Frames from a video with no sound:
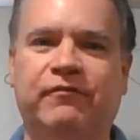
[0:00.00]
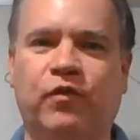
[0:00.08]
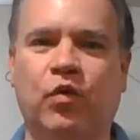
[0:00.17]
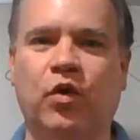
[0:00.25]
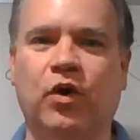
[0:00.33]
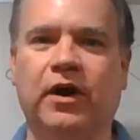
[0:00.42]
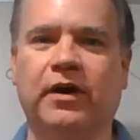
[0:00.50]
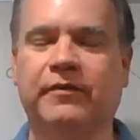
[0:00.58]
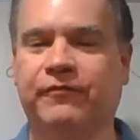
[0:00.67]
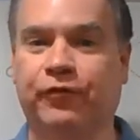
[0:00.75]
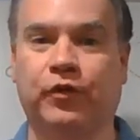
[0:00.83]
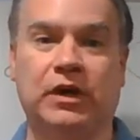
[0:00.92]
for
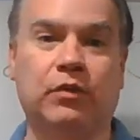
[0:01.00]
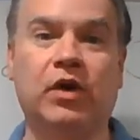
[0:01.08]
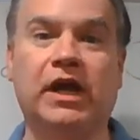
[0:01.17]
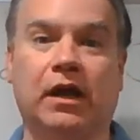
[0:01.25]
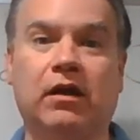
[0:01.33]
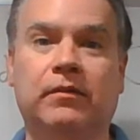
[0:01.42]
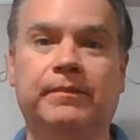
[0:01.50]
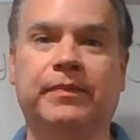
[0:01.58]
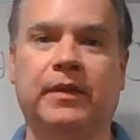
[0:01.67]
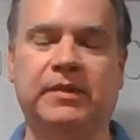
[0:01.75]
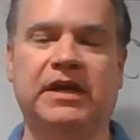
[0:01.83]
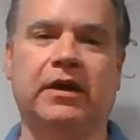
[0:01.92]
free will,
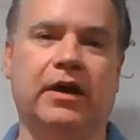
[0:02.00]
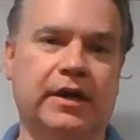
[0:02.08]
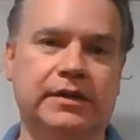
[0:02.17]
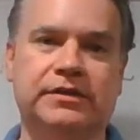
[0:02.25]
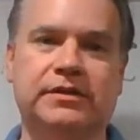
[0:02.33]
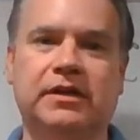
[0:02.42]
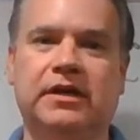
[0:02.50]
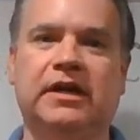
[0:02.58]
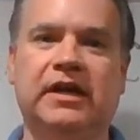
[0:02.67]
because